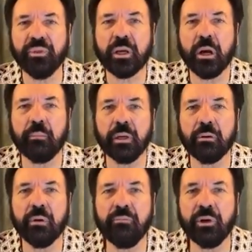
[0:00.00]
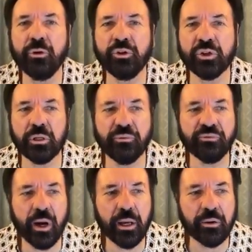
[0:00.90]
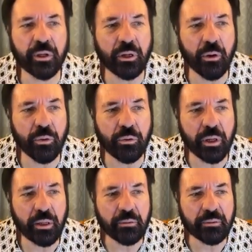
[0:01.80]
of the coming revolution of fire and glory.